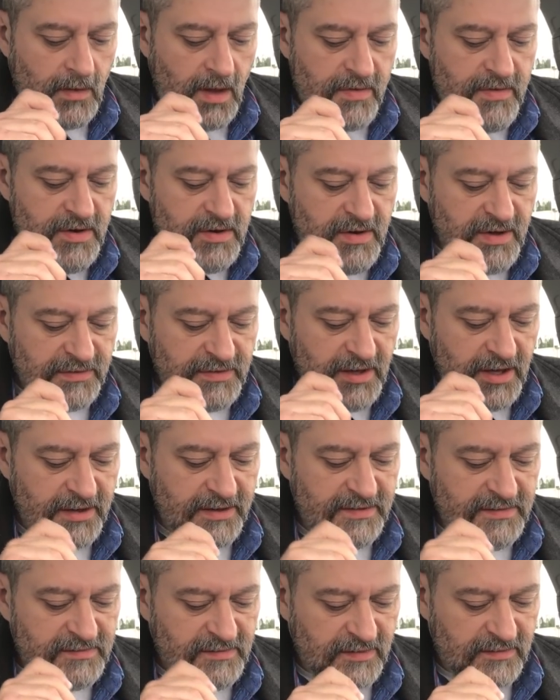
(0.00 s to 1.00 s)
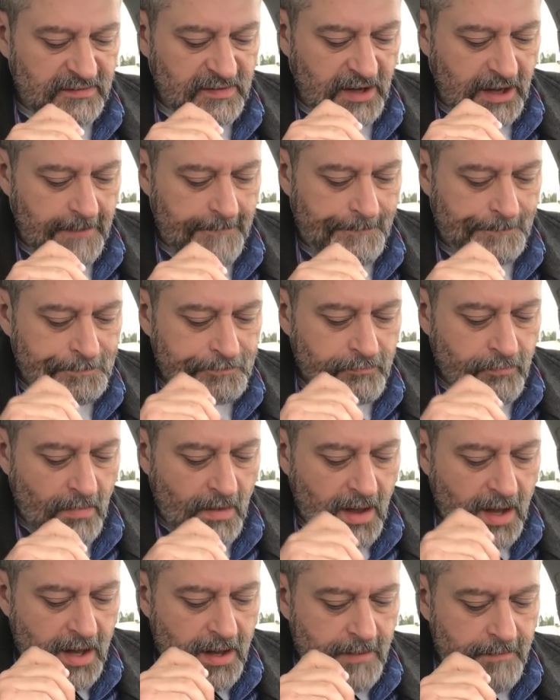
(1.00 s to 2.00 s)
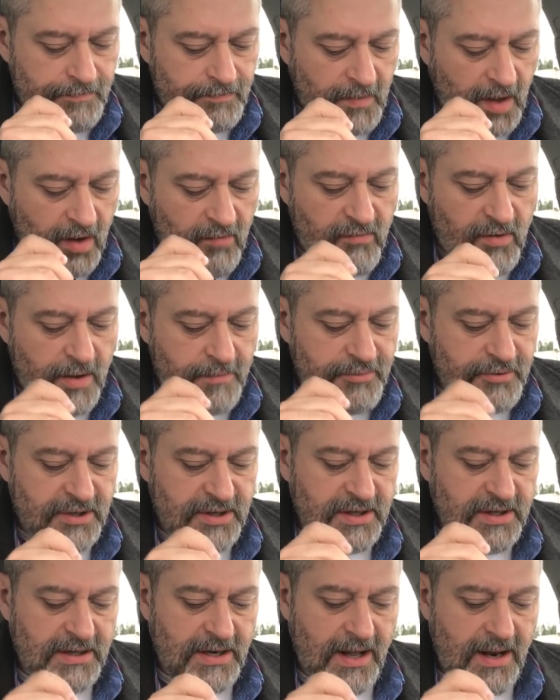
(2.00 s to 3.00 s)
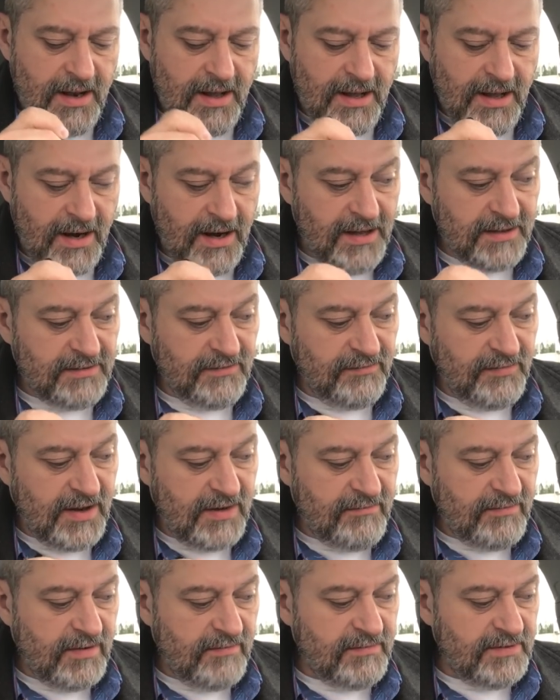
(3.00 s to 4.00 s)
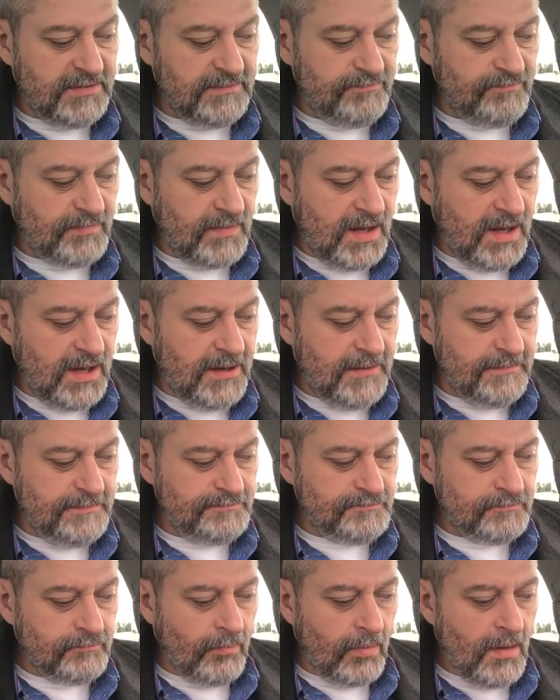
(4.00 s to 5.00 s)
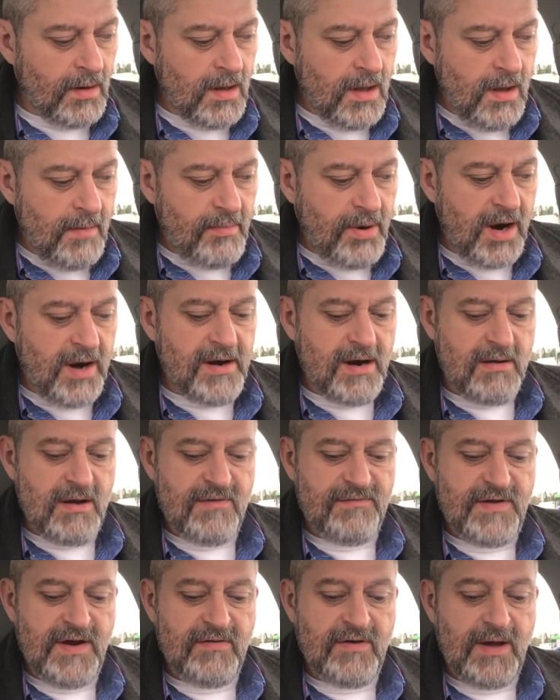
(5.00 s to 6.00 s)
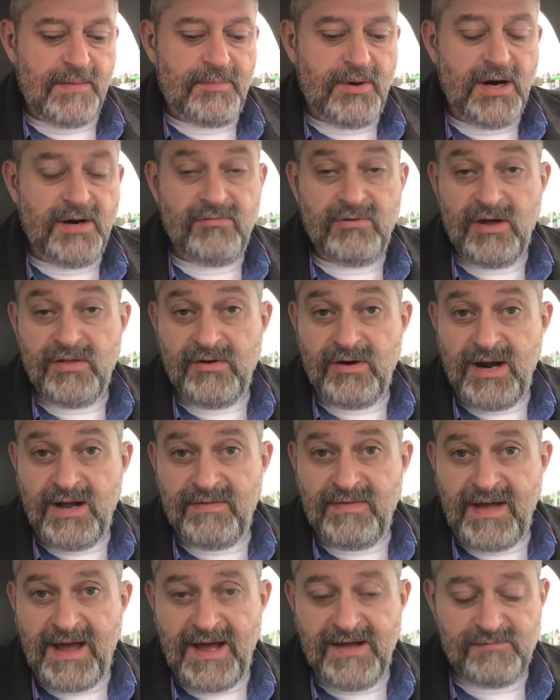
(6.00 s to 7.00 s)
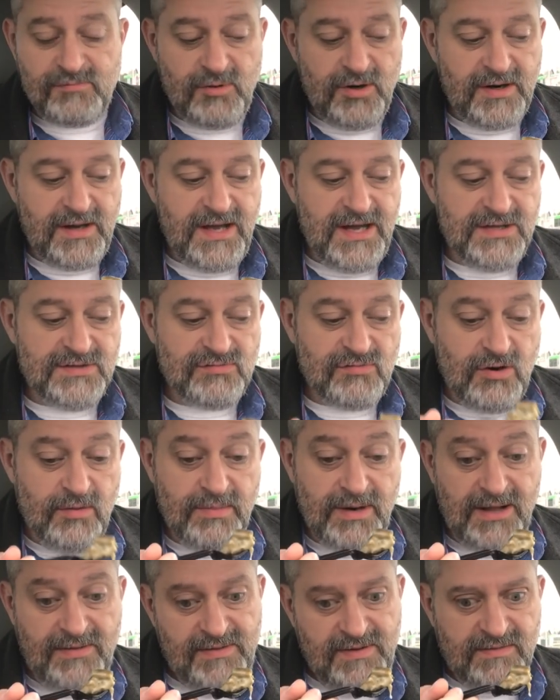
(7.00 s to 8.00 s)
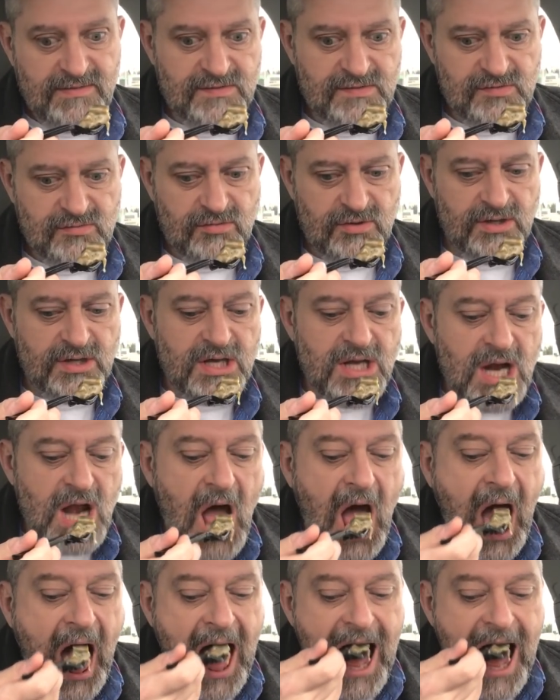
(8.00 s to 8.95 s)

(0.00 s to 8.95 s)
And then you got the onions on top. Overall, pretty good. I like the flavor of it. Probably not my favorite. I'd probably rather had the hash brown casserole, but I think this is really good.